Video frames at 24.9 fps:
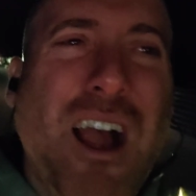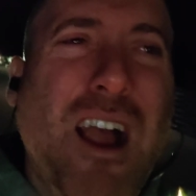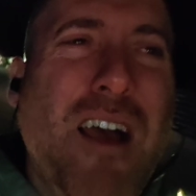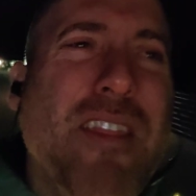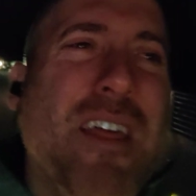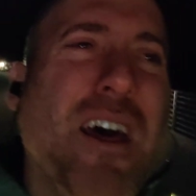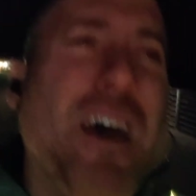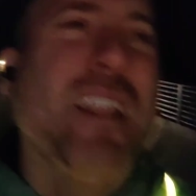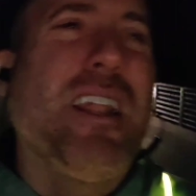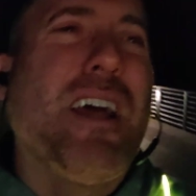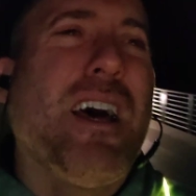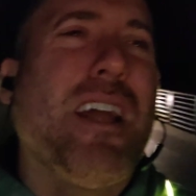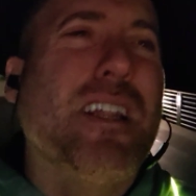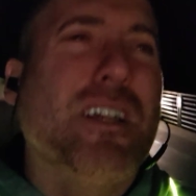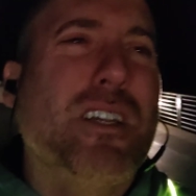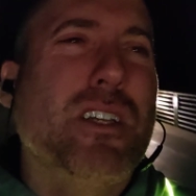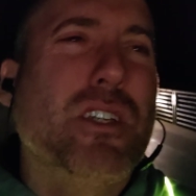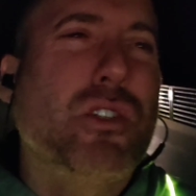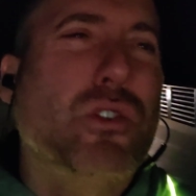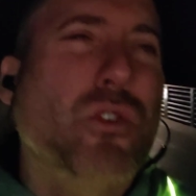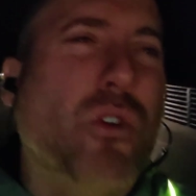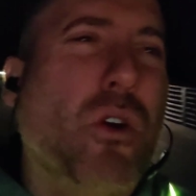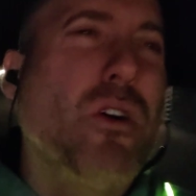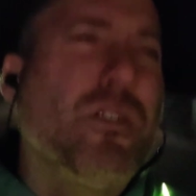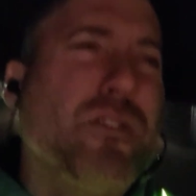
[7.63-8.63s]
I'm not out of
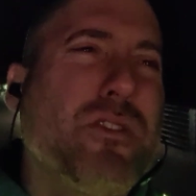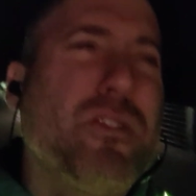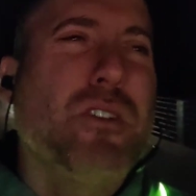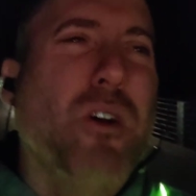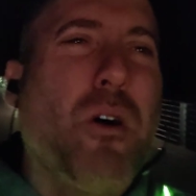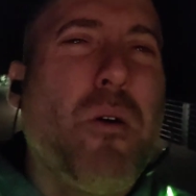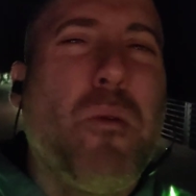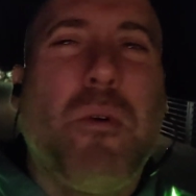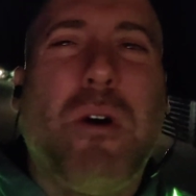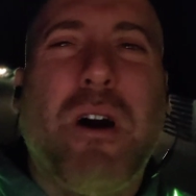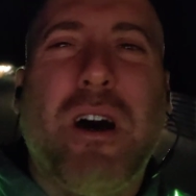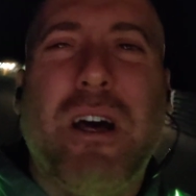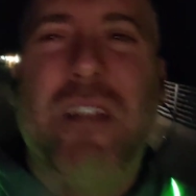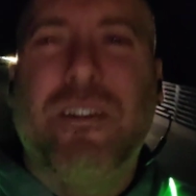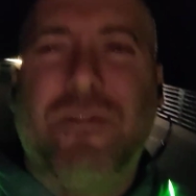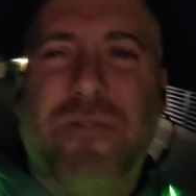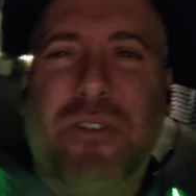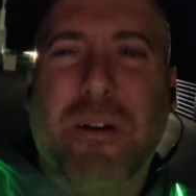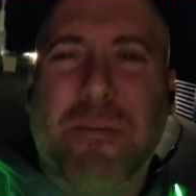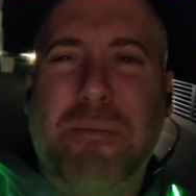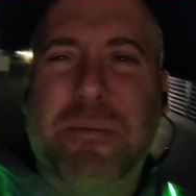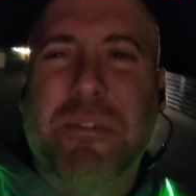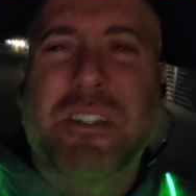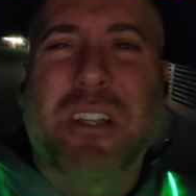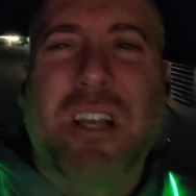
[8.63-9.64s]
control. So what
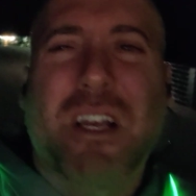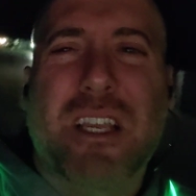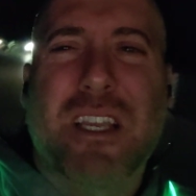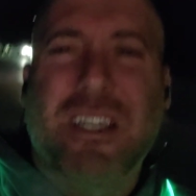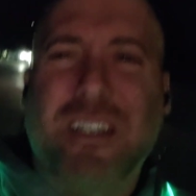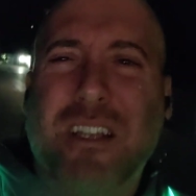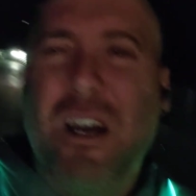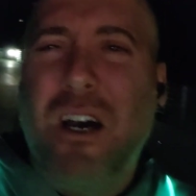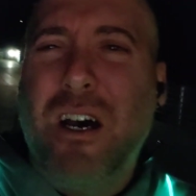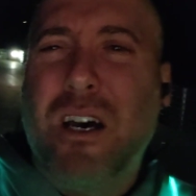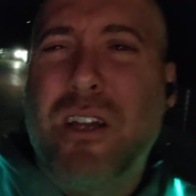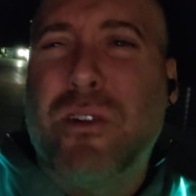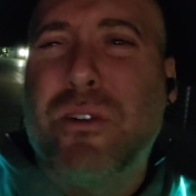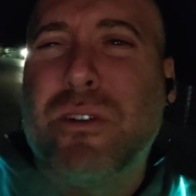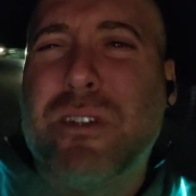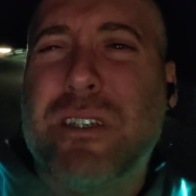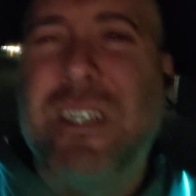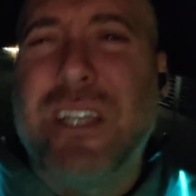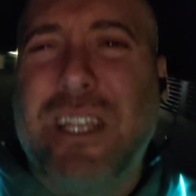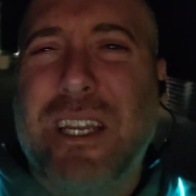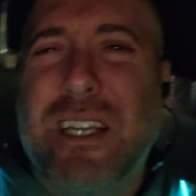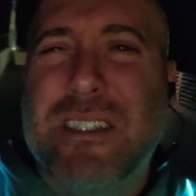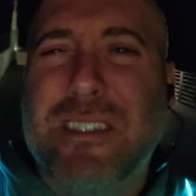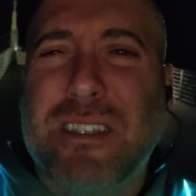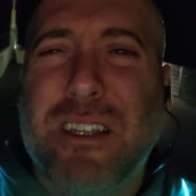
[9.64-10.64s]
if I'm sucking
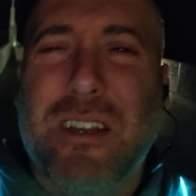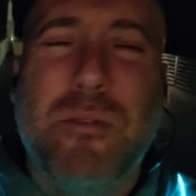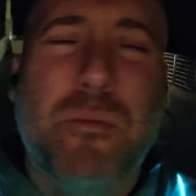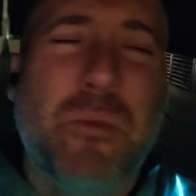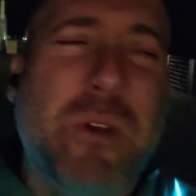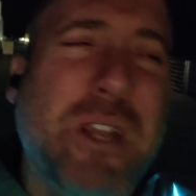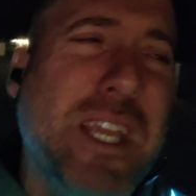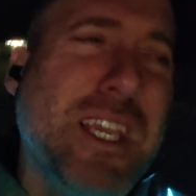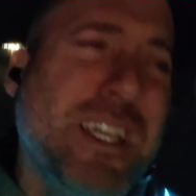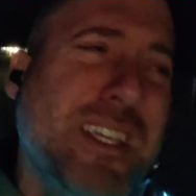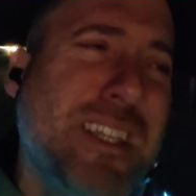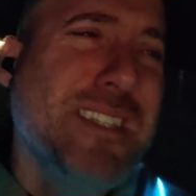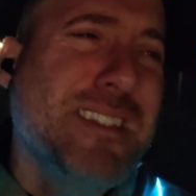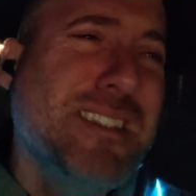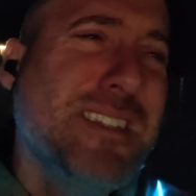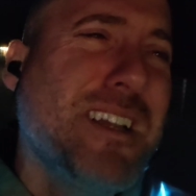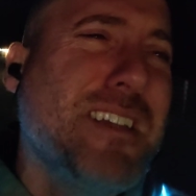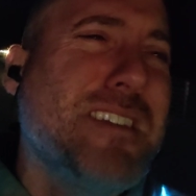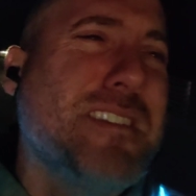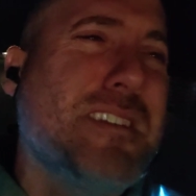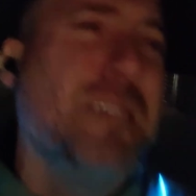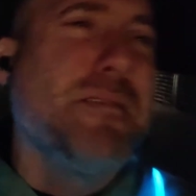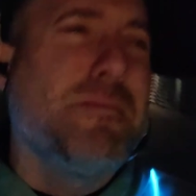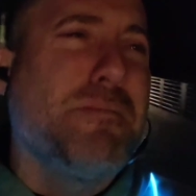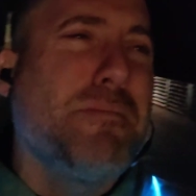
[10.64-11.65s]
100 dicks a week? It
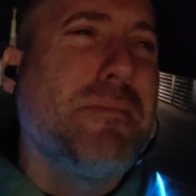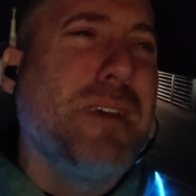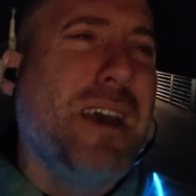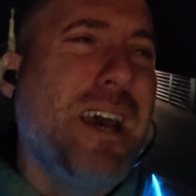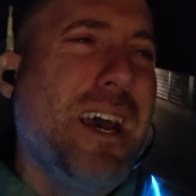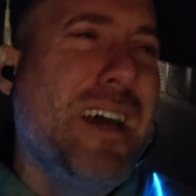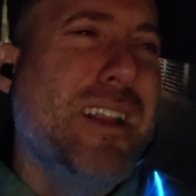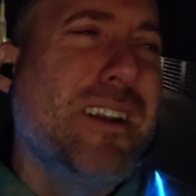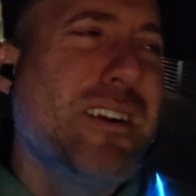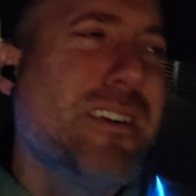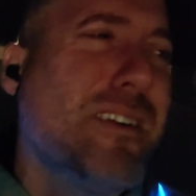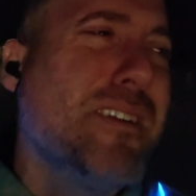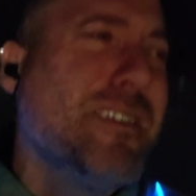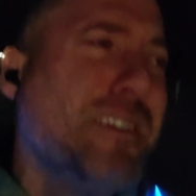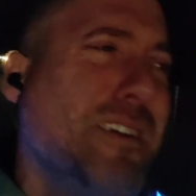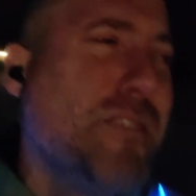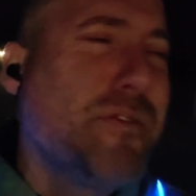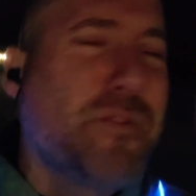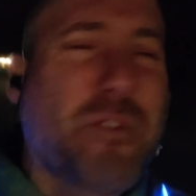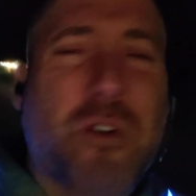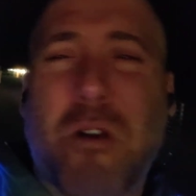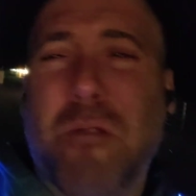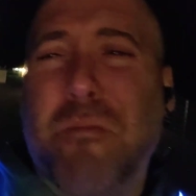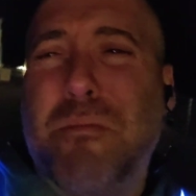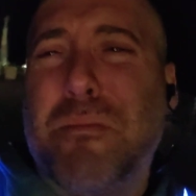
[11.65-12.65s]
doesn't matter
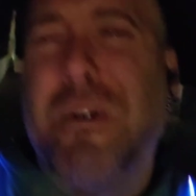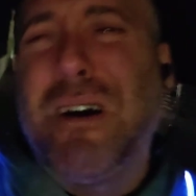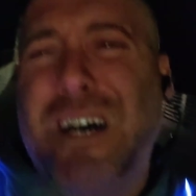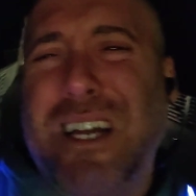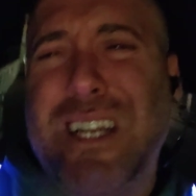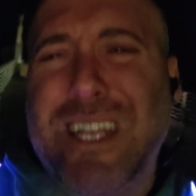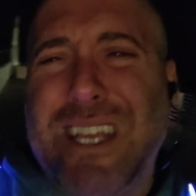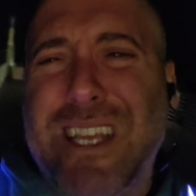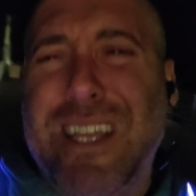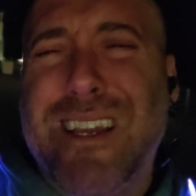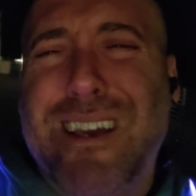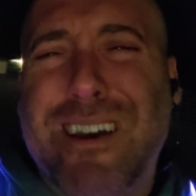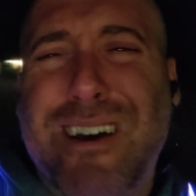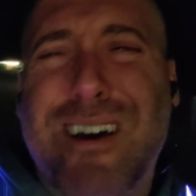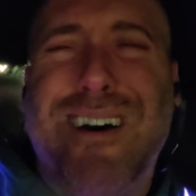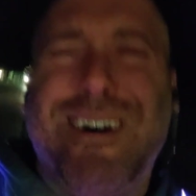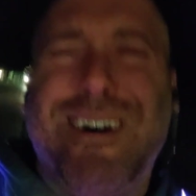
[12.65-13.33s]
for money.